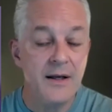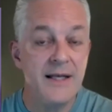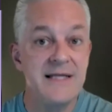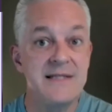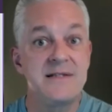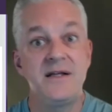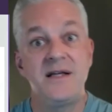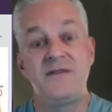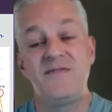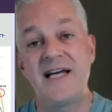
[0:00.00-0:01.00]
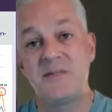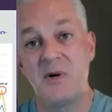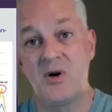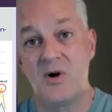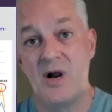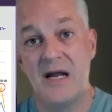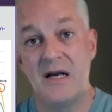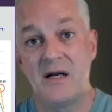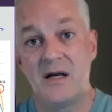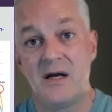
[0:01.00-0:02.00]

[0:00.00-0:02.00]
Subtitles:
is investment grade.